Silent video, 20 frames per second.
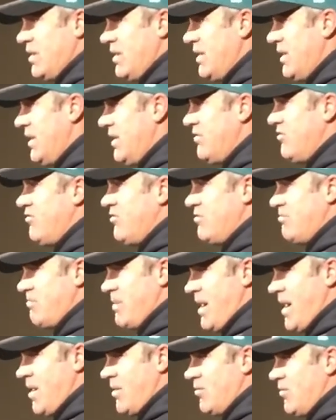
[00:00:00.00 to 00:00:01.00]
he has just
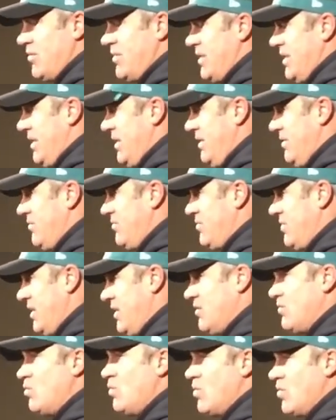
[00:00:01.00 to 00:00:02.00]
battled and
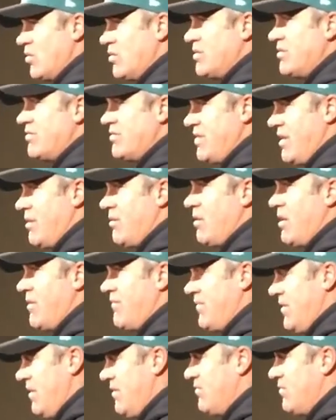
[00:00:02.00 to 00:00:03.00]
he has worked his tail
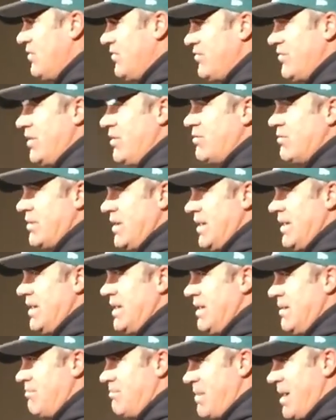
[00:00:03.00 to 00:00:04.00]
off every single day to
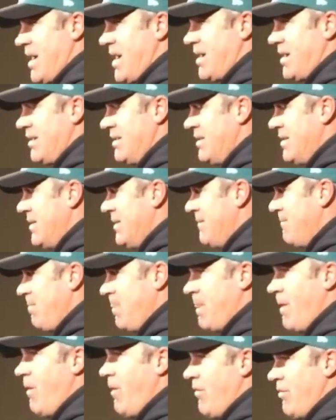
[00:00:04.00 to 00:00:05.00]
get back
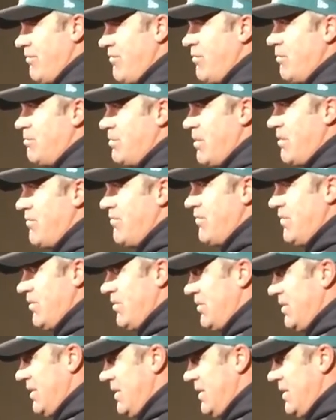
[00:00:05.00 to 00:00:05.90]
on the football field.